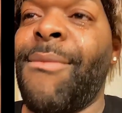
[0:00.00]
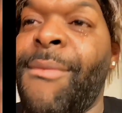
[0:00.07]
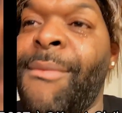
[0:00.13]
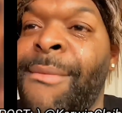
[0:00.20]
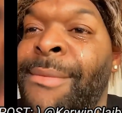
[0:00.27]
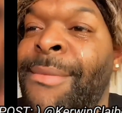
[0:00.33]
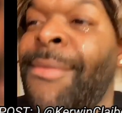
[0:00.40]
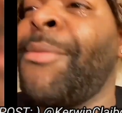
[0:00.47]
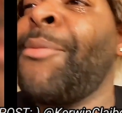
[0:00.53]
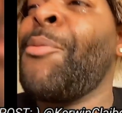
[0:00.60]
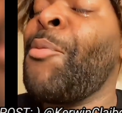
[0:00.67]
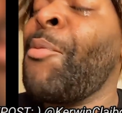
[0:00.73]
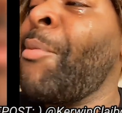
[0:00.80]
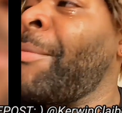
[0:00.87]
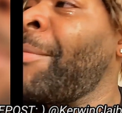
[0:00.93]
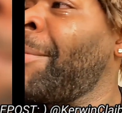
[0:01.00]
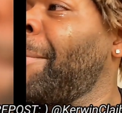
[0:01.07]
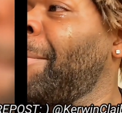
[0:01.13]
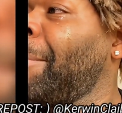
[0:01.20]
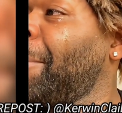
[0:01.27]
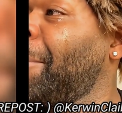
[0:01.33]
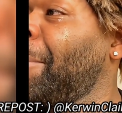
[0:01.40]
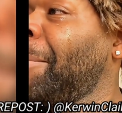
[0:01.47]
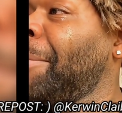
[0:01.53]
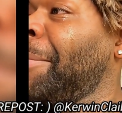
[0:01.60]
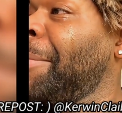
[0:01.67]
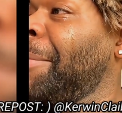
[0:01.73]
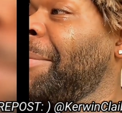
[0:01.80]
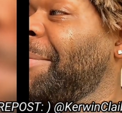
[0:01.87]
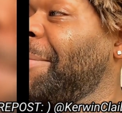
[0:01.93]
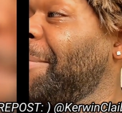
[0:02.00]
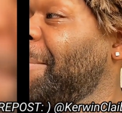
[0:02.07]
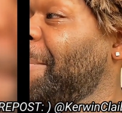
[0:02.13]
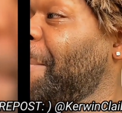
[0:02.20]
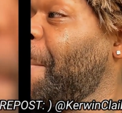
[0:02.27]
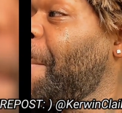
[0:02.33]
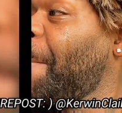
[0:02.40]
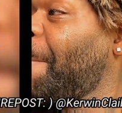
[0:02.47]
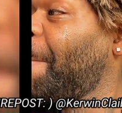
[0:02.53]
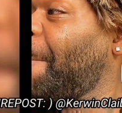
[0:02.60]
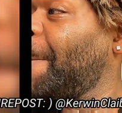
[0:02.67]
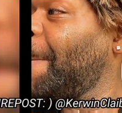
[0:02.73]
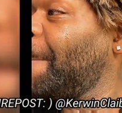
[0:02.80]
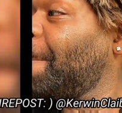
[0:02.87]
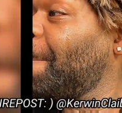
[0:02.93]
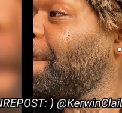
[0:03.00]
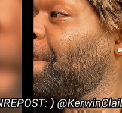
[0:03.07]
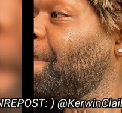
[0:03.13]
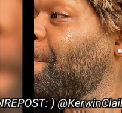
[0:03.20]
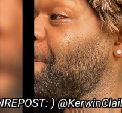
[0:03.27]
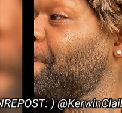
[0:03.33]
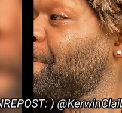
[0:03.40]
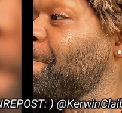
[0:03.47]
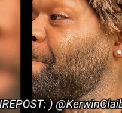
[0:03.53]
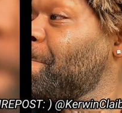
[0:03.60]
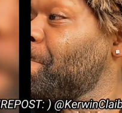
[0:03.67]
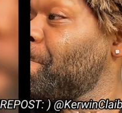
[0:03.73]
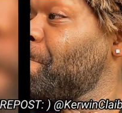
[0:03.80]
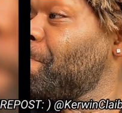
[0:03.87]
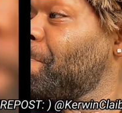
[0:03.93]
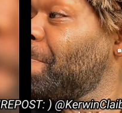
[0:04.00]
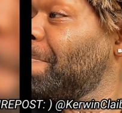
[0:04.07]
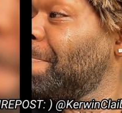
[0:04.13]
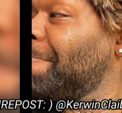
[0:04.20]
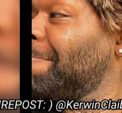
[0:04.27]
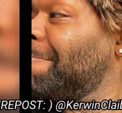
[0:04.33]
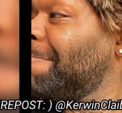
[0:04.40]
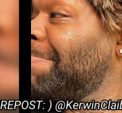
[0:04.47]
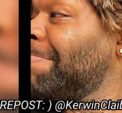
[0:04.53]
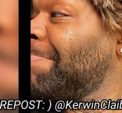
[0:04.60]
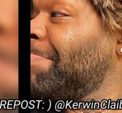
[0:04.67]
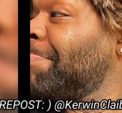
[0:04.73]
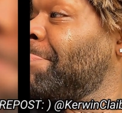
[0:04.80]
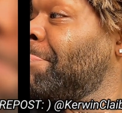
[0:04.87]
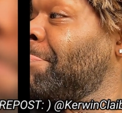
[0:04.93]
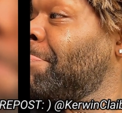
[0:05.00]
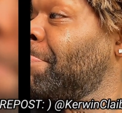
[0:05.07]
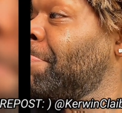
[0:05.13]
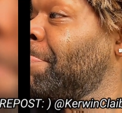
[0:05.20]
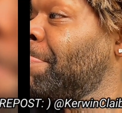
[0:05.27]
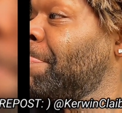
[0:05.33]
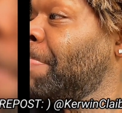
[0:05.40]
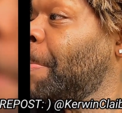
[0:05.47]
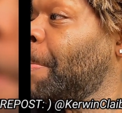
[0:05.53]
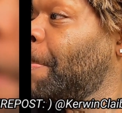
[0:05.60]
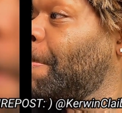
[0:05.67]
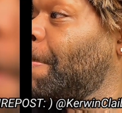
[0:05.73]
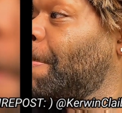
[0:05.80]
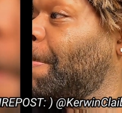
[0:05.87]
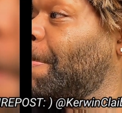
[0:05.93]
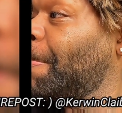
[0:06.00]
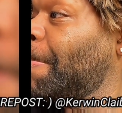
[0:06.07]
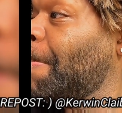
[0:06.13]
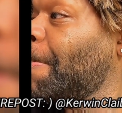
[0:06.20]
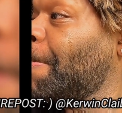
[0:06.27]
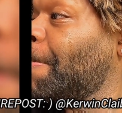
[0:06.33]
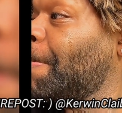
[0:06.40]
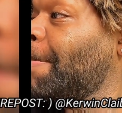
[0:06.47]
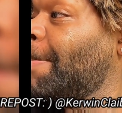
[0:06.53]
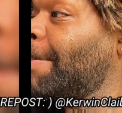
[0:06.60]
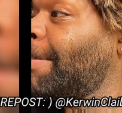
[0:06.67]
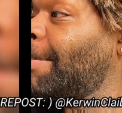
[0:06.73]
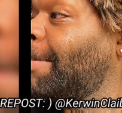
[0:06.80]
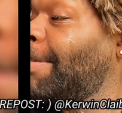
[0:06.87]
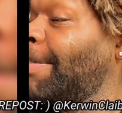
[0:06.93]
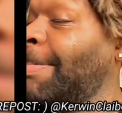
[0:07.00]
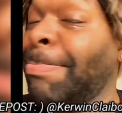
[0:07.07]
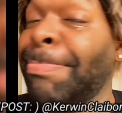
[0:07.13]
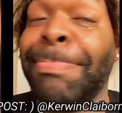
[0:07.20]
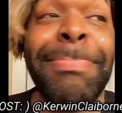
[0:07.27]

No one is speaking in this clip.